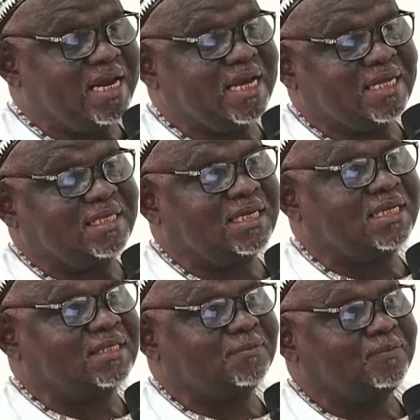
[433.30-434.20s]
INEC is
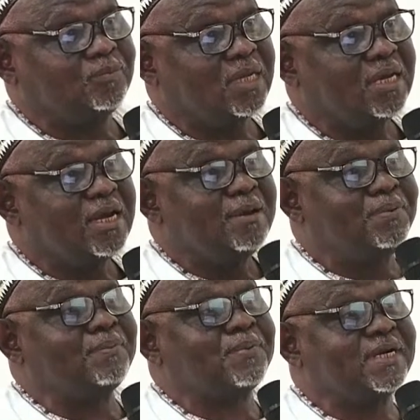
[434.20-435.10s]
that
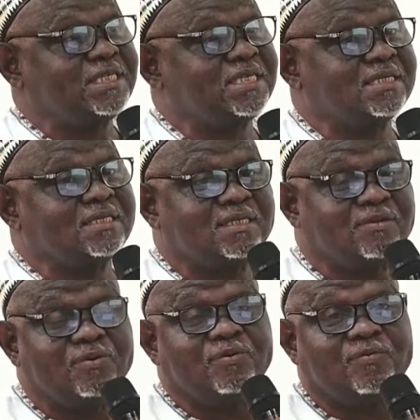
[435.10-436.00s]
preparation
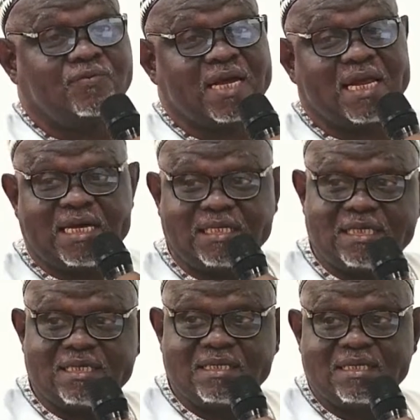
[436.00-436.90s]
for
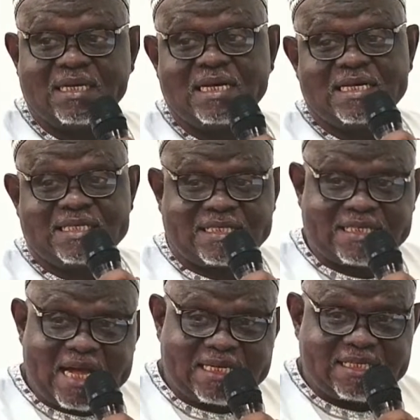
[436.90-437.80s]
election
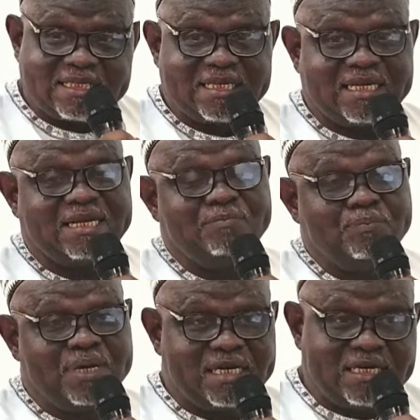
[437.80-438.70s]
starts
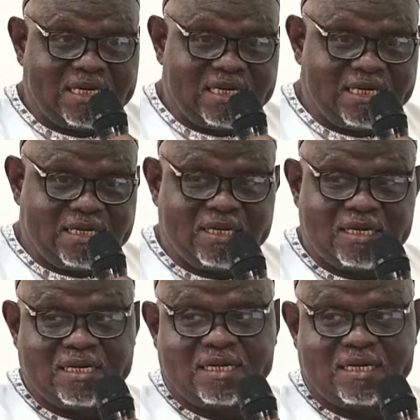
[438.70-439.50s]
immediately